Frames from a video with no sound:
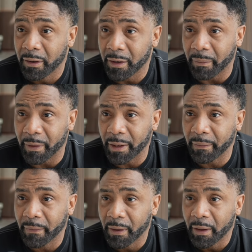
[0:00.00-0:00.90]
You know what I
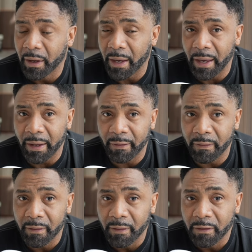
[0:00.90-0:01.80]
mean?
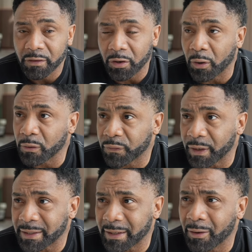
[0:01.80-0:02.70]
And so those
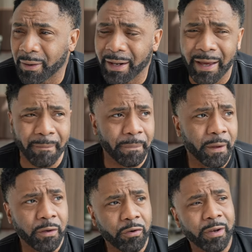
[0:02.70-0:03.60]
things, and not only that,
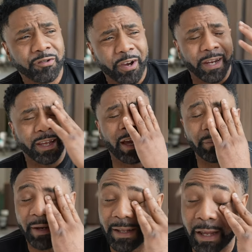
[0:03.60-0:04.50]
you're in training
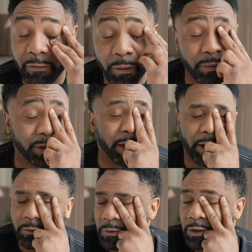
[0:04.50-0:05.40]
camp, and they, everyone was saying
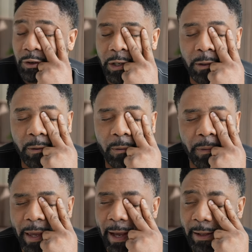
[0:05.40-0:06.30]
I was with Sugar Hill
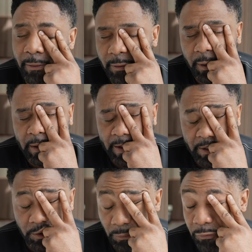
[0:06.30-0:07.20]
and
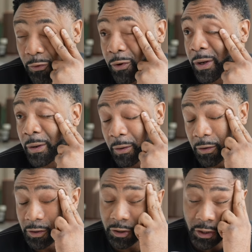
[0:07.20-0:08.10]
John Fury
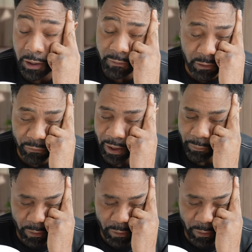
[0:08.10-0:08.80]
just after the fight.